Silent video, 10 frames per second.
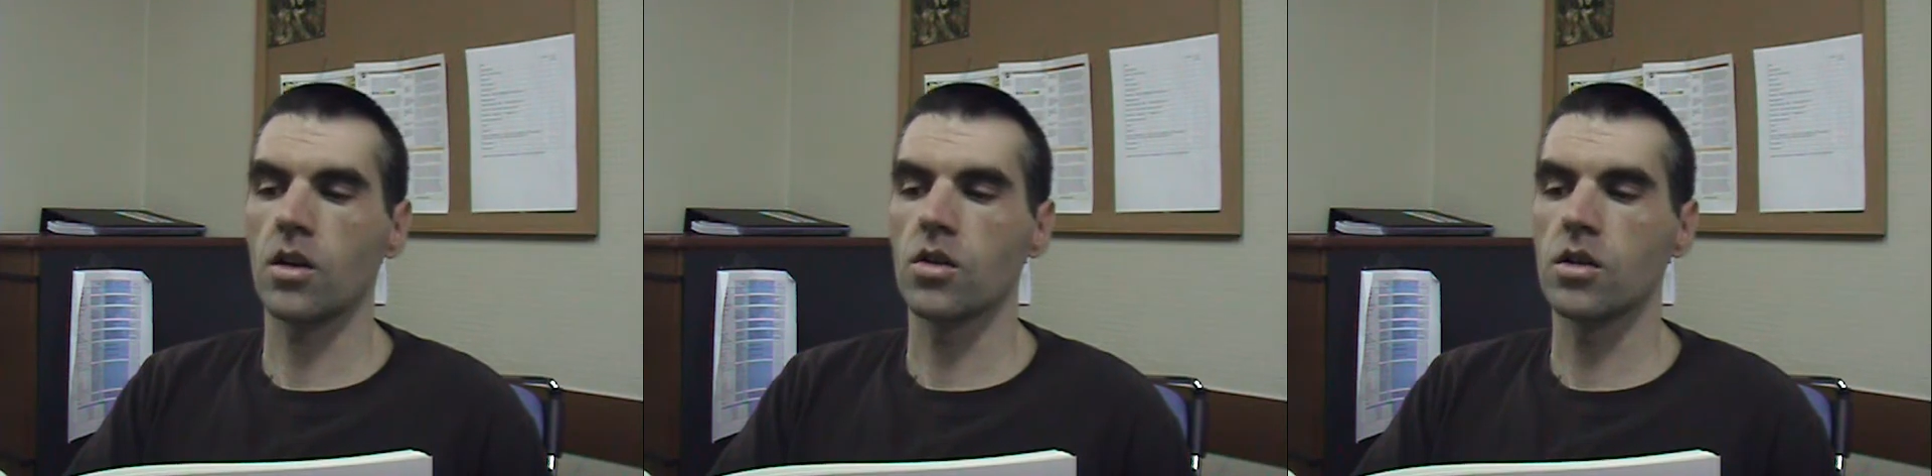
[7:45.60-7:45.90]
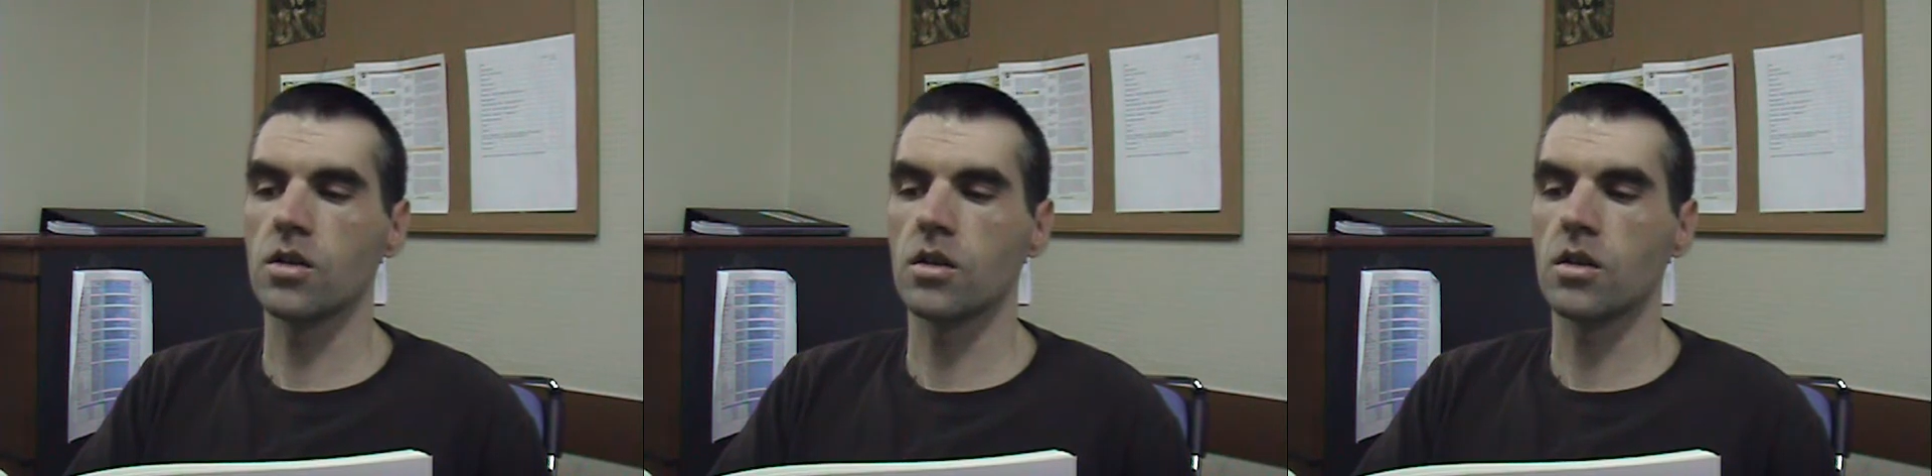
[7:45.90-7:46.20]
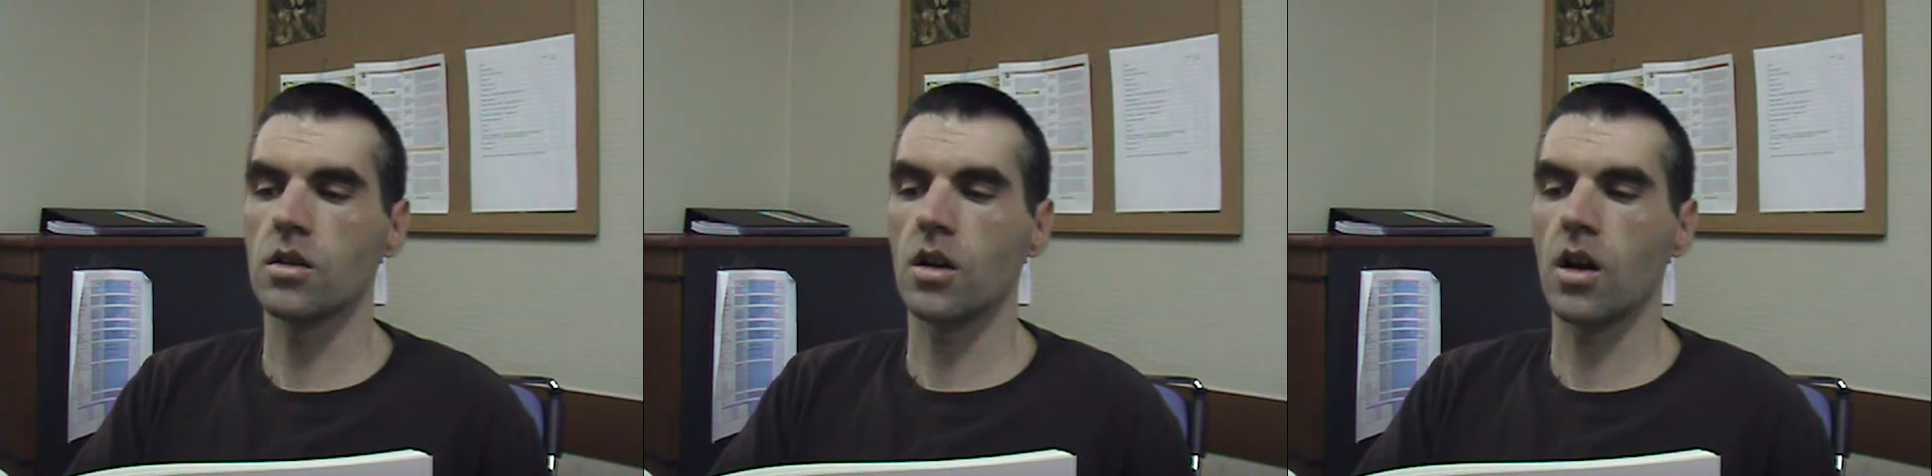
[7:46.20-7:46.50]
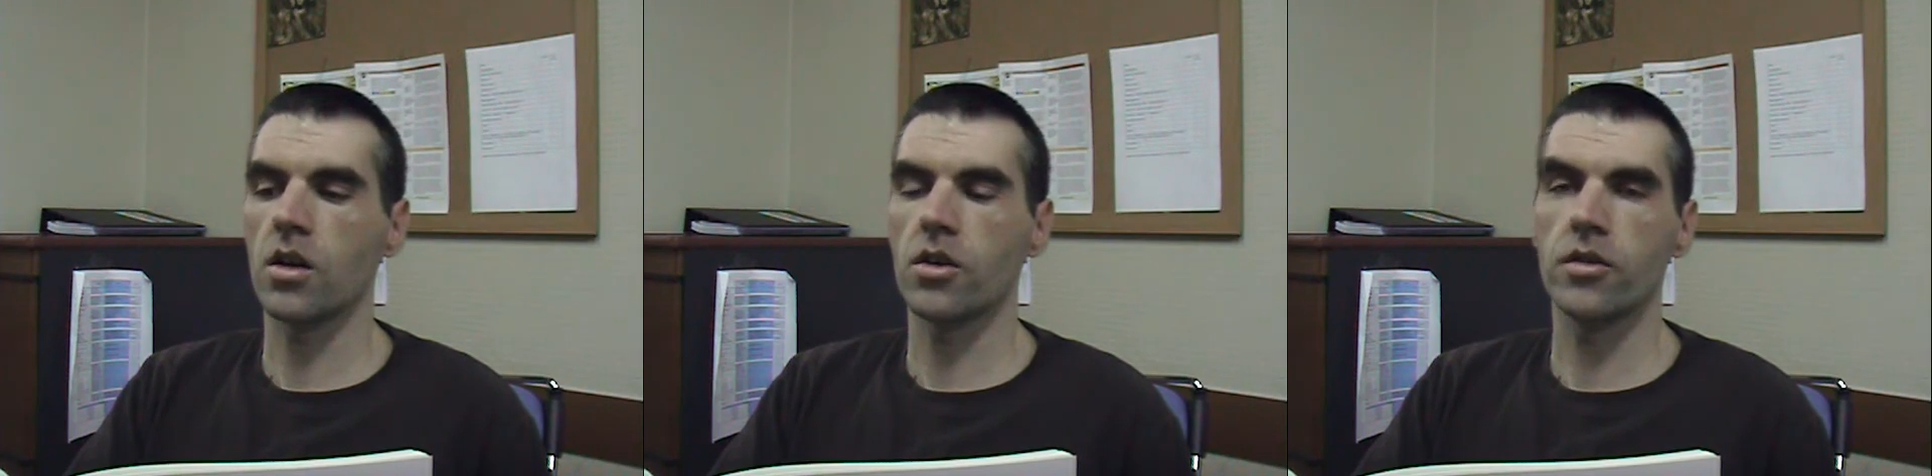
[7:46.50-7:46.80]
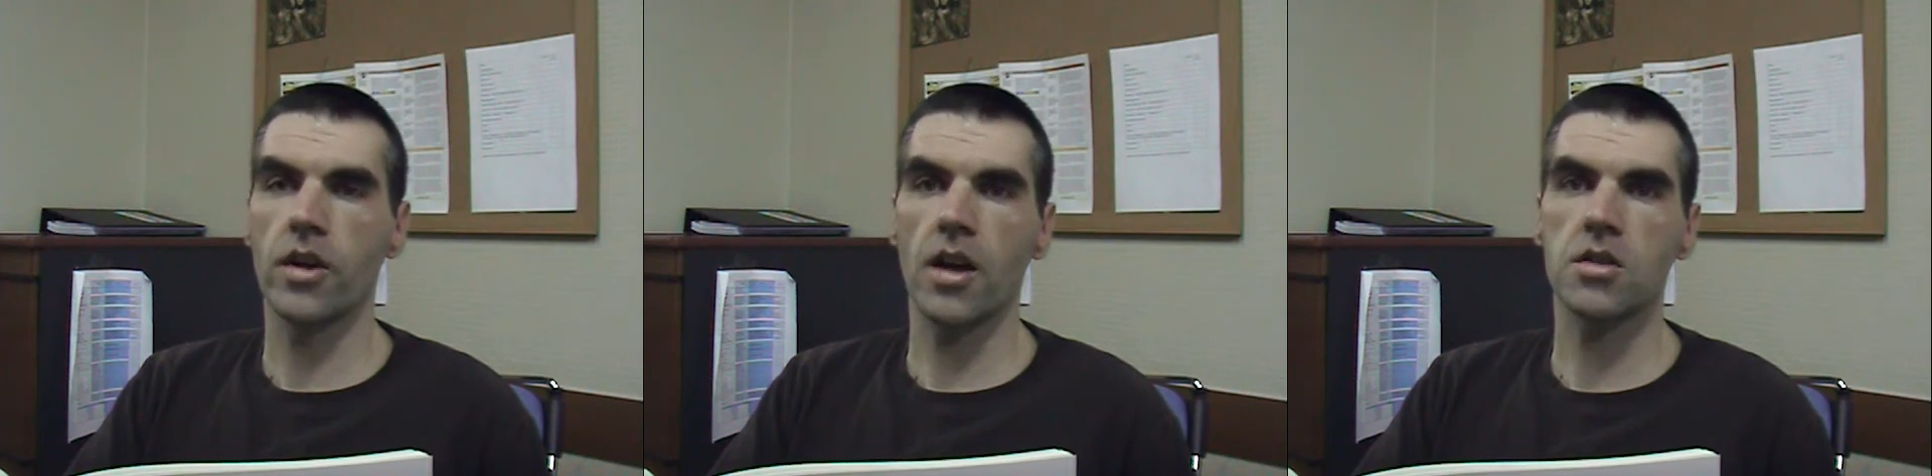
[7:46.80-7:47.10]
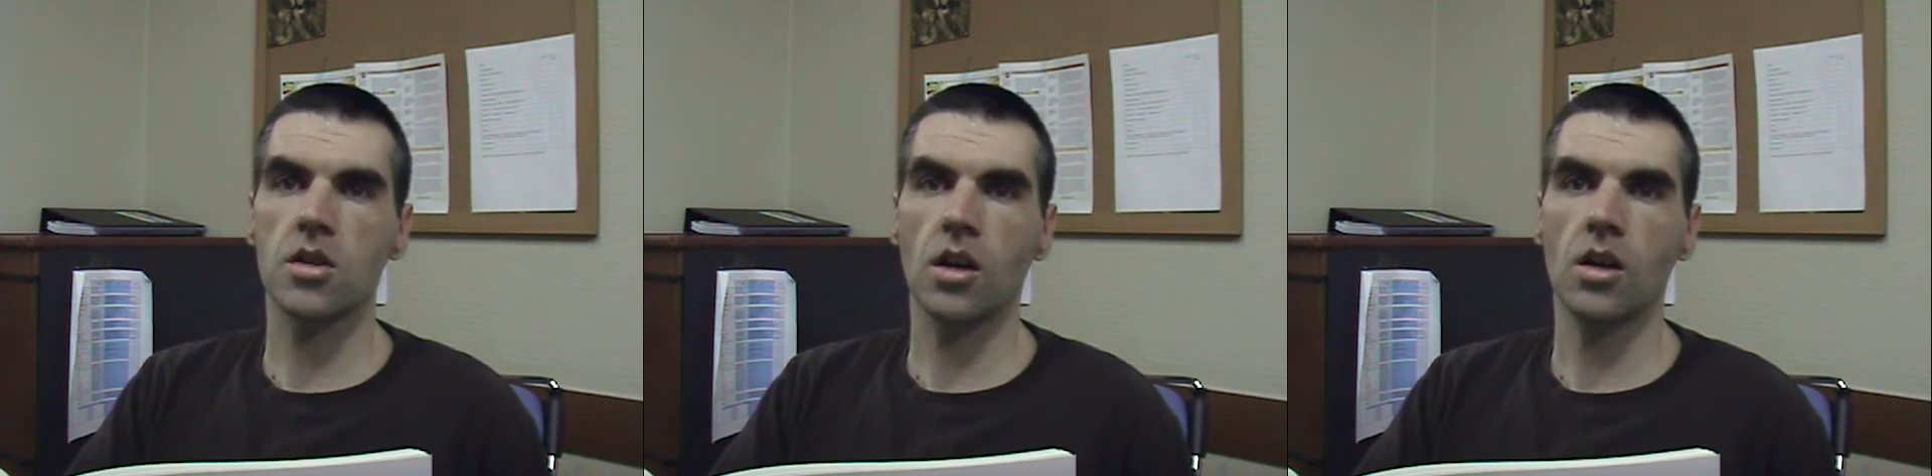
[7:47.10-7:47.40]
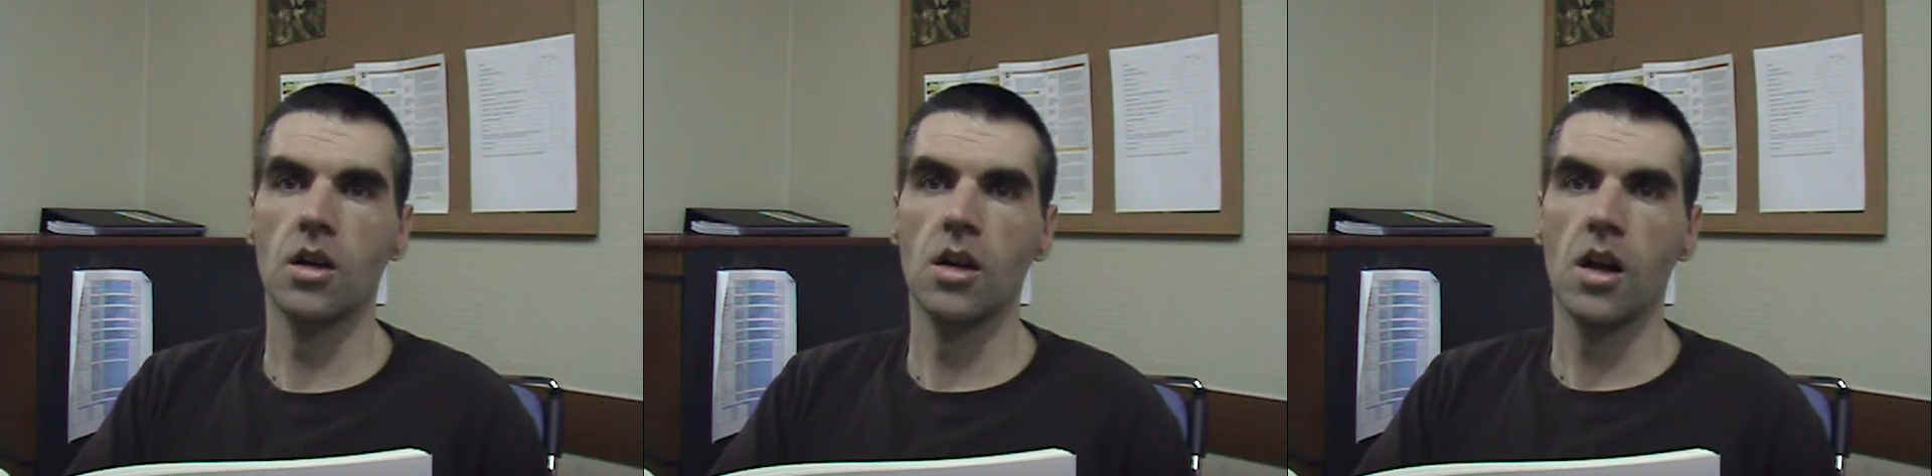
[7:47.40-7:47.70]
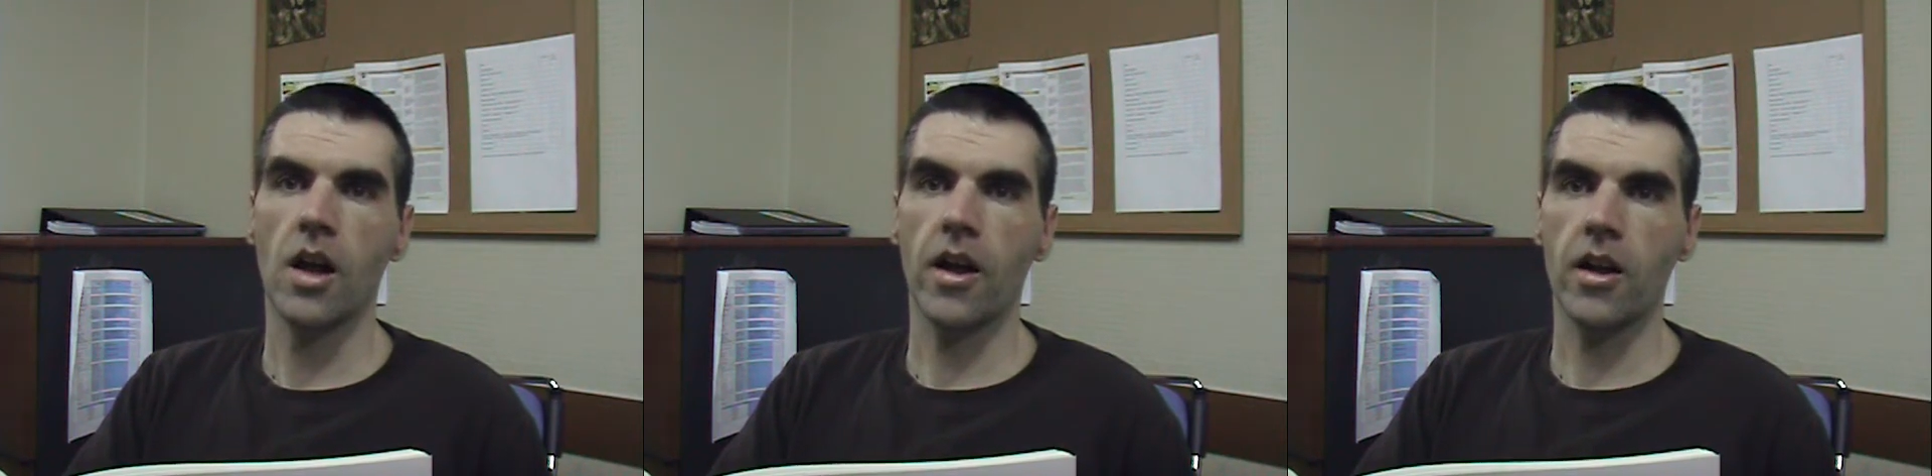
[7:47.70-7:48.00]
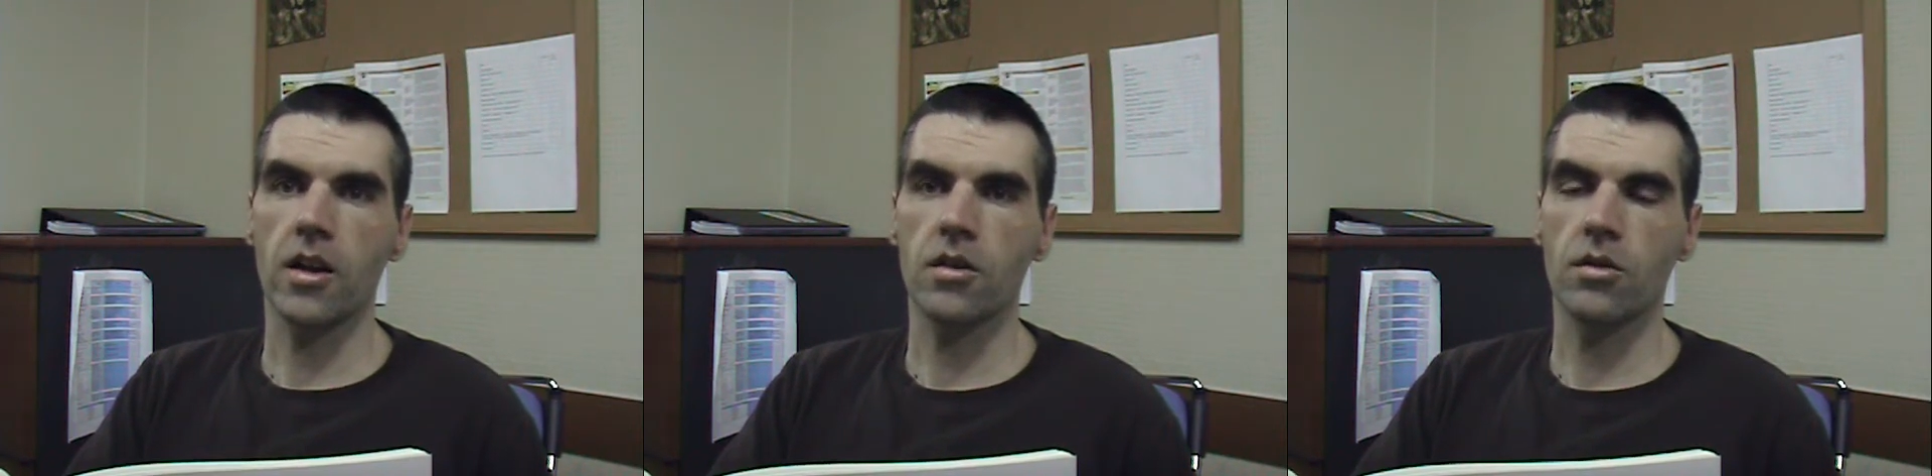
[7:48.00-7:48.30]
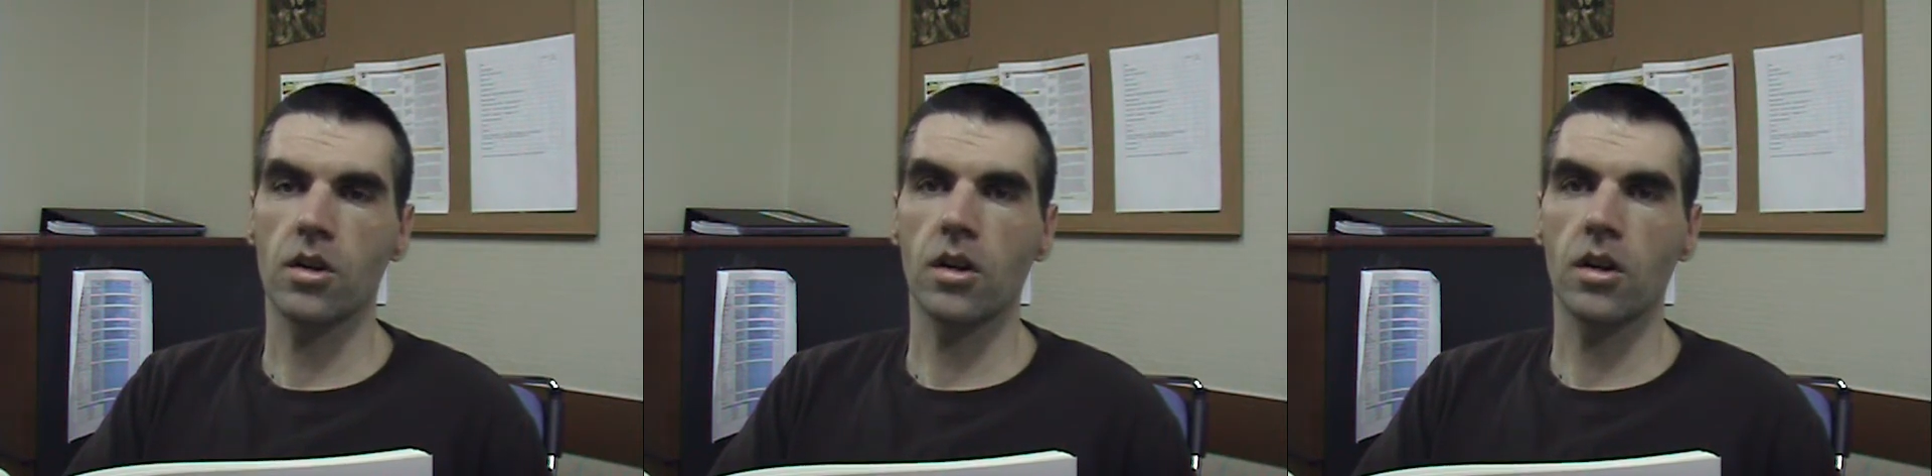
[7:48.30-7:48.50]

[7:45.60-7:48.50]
good essay and